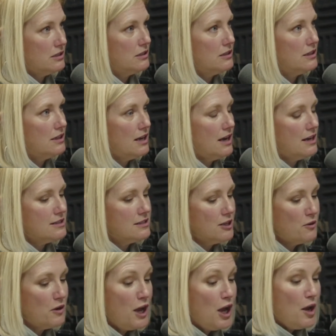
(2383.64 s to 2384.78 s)
Yeah. So
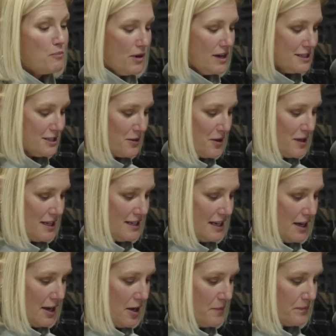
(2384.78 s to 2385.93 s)
Press On
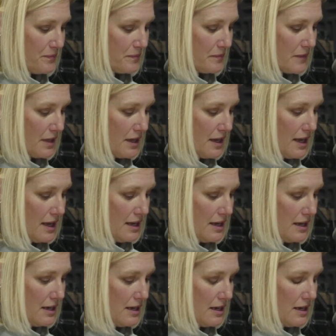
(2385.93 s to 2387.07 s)
and
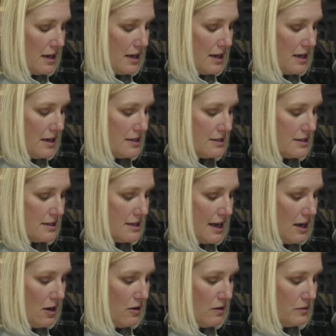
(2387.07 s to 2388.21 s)
is
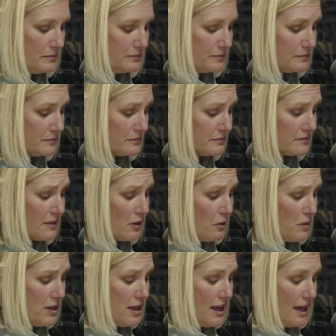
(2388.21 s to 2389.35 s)
now,
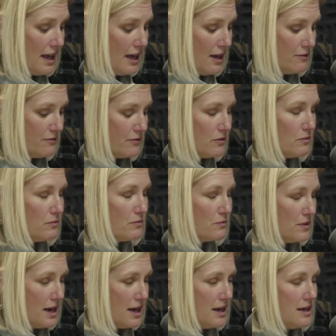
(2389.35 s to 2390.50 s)
we have
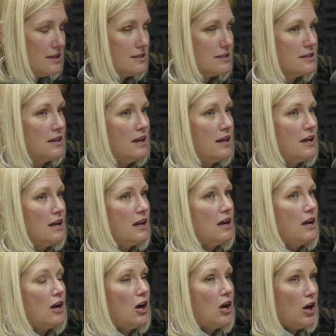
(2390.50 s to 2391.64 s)
raised
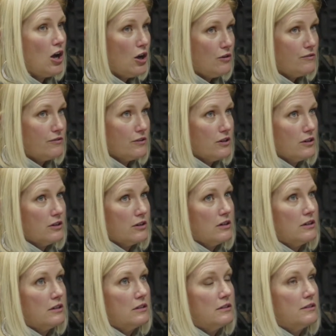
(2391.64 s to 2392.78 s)
over
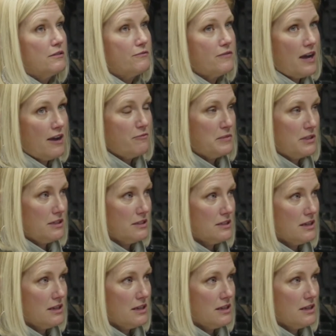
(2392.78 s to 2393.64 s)
$5 million.